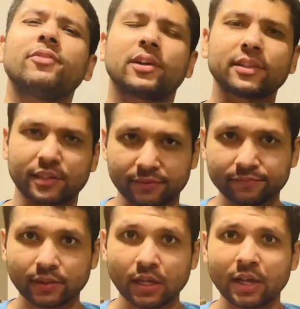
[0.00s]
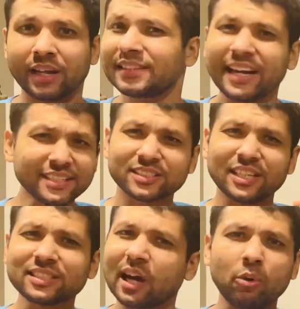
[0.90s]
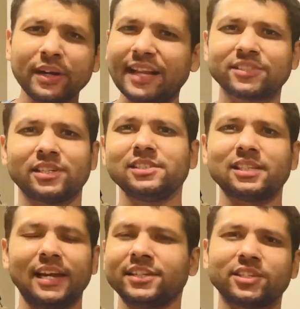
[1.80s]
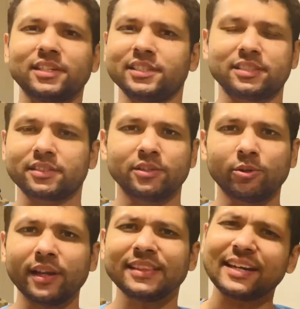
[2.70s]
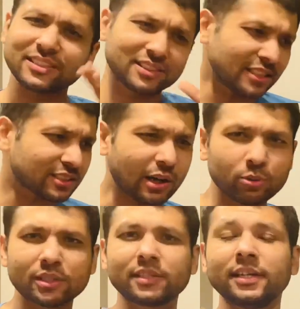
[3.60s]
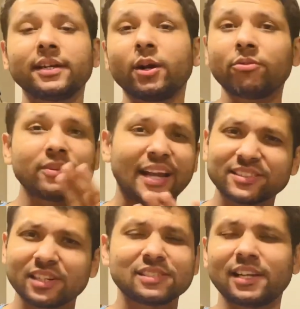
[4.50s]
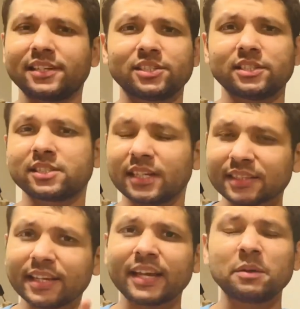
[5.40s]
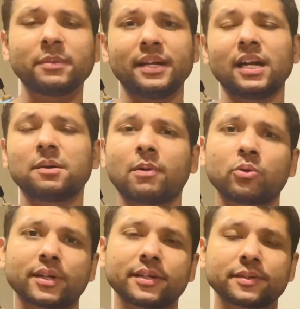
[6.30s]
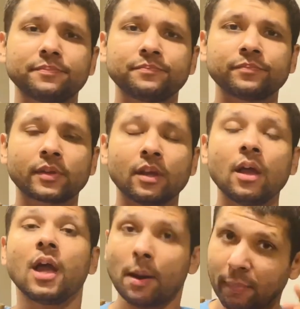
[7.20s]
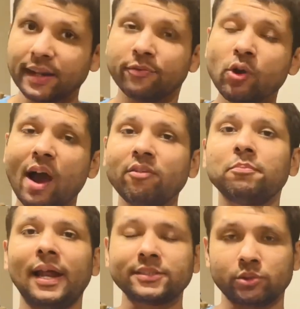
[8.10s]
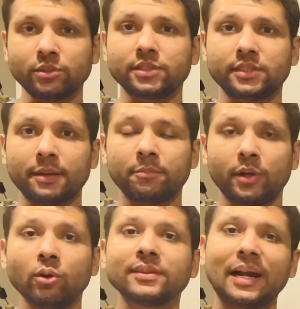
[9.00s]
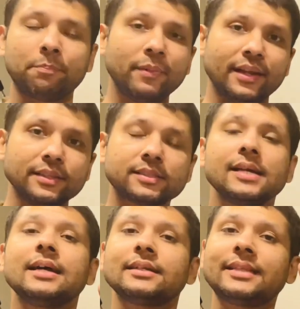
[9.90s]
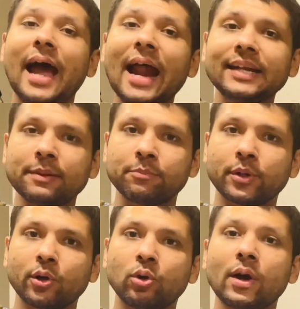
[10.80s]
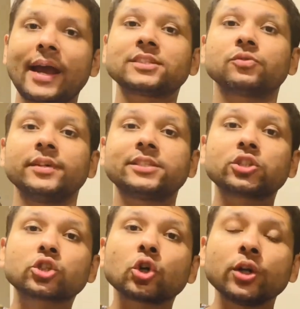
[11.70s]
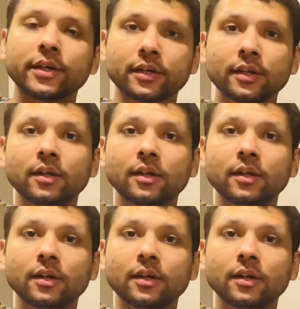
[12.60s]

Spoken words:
further. That is just how natural selection is. Okay, that is just how the theory of natural selection is. Nothing can be done about it. But if you have a blastocyst embryo, that means that embryo has withstood